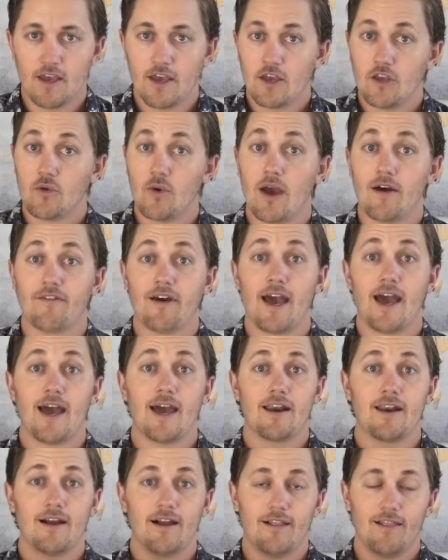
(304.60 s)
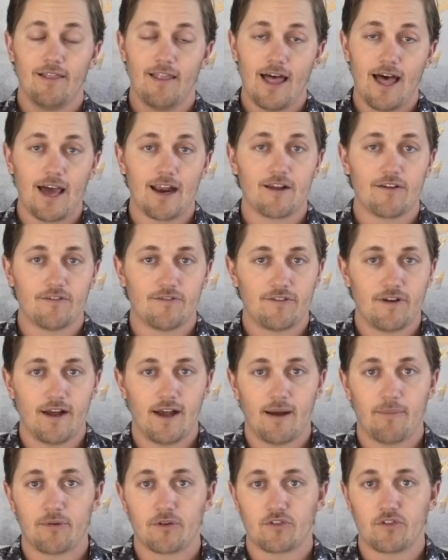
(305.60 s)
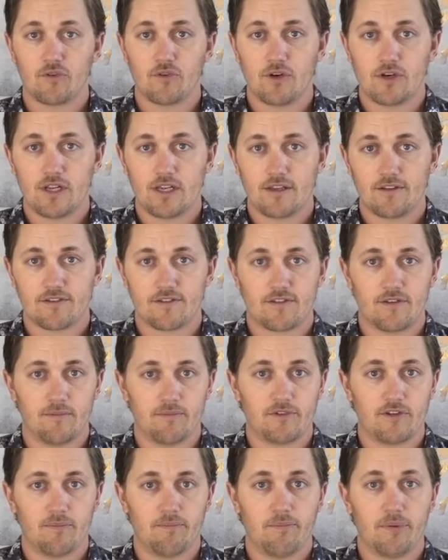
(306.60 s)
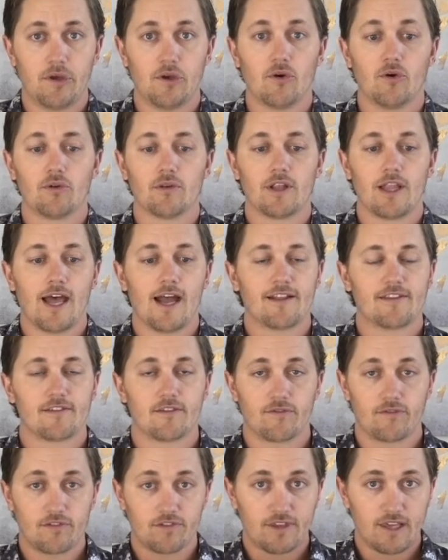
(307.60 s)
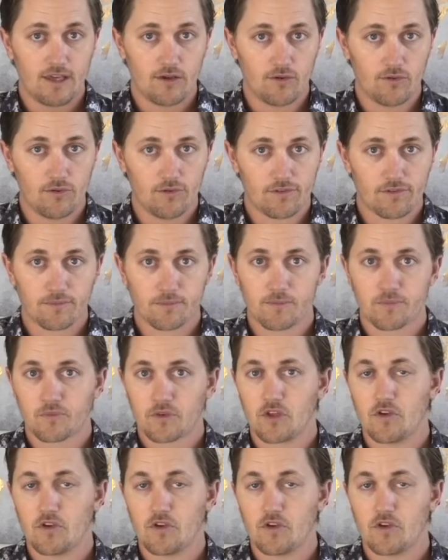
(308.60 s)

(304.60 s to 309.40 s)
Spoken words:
You have had a lot of opportunities to build lots of skills.